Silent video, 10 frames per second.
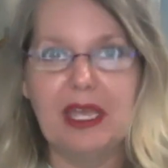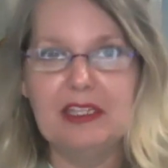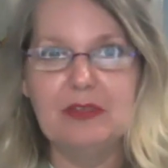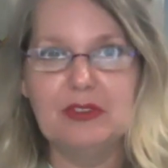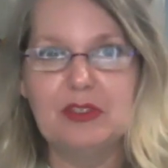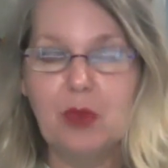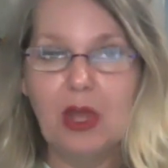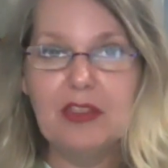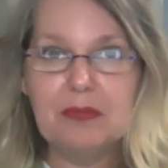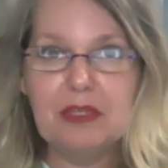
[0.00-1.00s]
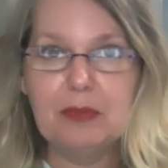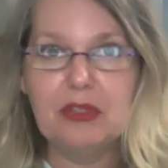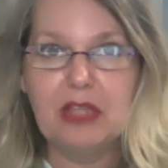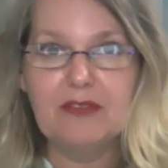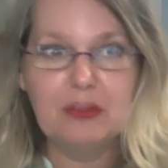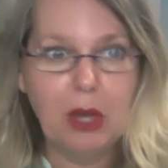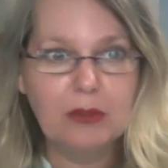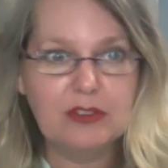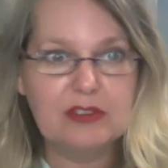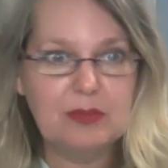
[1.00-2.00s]
And it was the one that people loved the
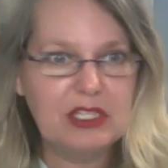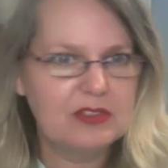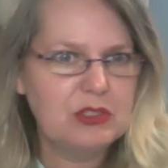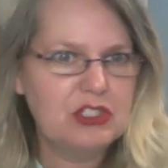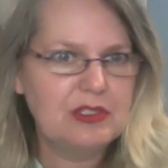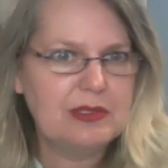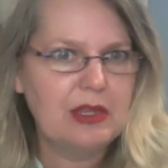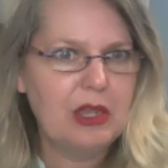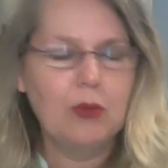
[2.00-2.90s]
most because we just